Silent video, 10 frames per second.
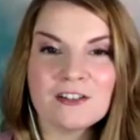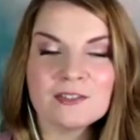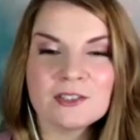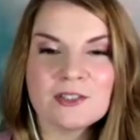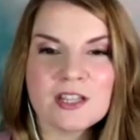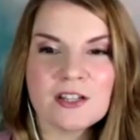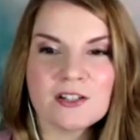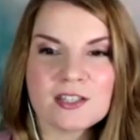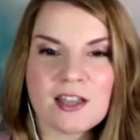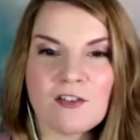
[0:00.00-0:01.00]
fear of
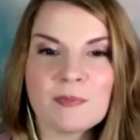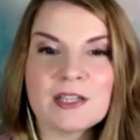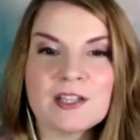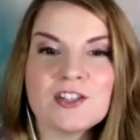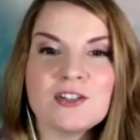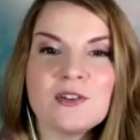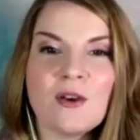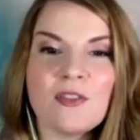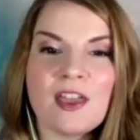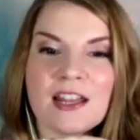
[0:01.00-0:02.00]
losing yourself because you
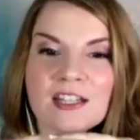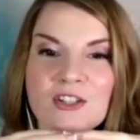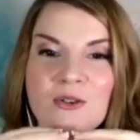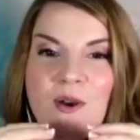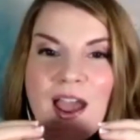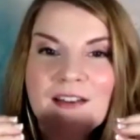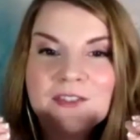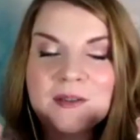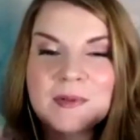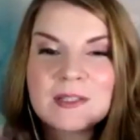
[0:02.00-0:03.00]
know that you
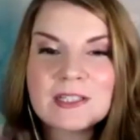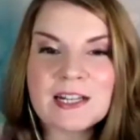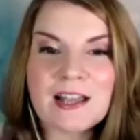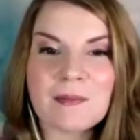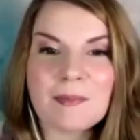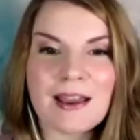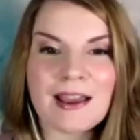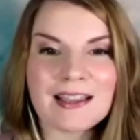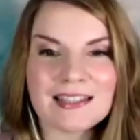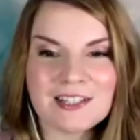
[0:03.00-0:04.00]
have the ability to come
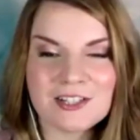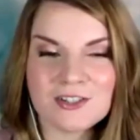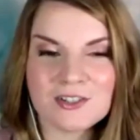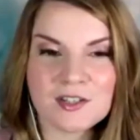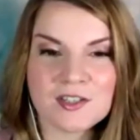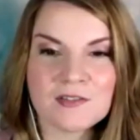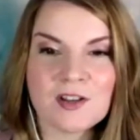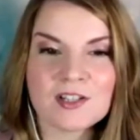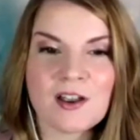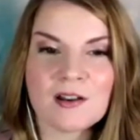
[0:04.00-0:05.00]
back into your sense
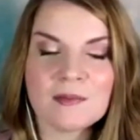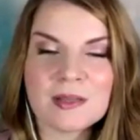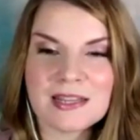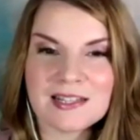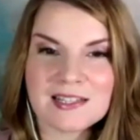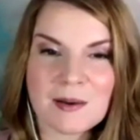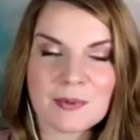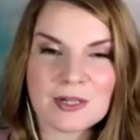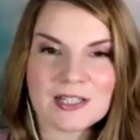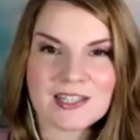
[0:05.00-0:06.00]
of autonomy and
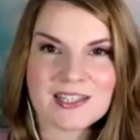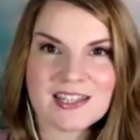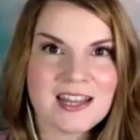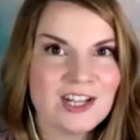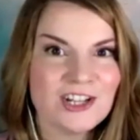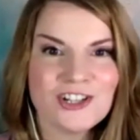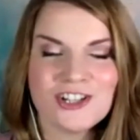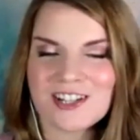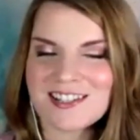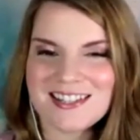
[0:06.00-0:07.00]
separateness
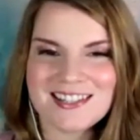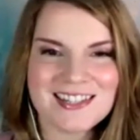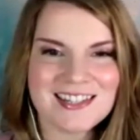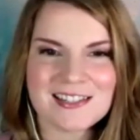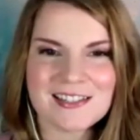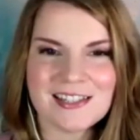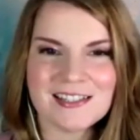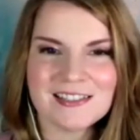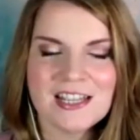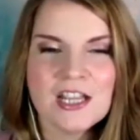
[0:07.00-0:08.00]
just as
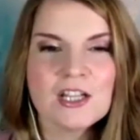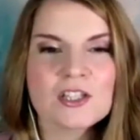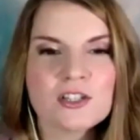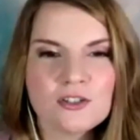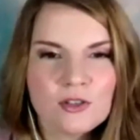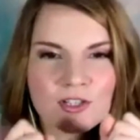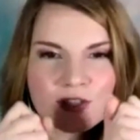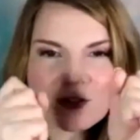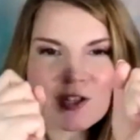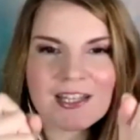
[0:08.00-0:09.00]
easily. So you
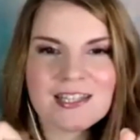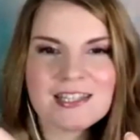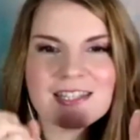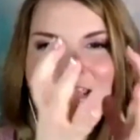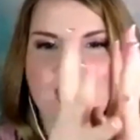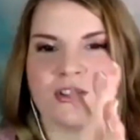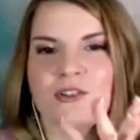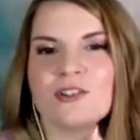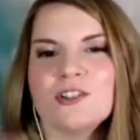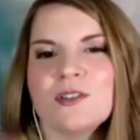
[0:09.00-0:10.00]
can do this,
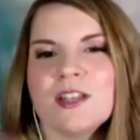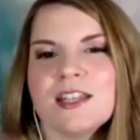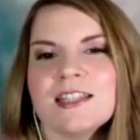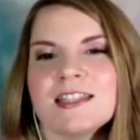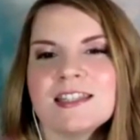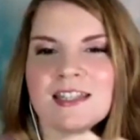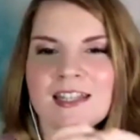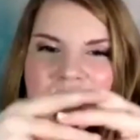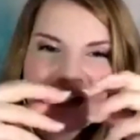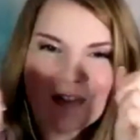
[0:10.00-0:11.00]
you can do this,
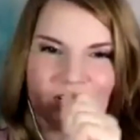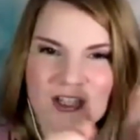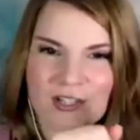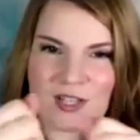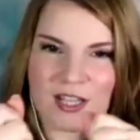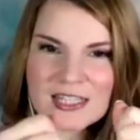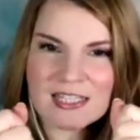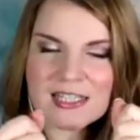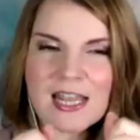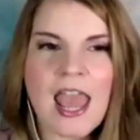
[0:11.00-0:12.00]
you can do
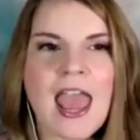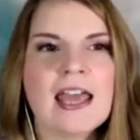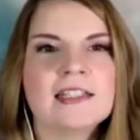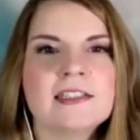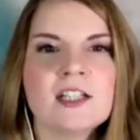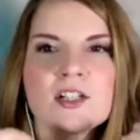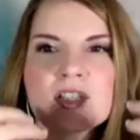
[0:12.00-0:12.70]
this. And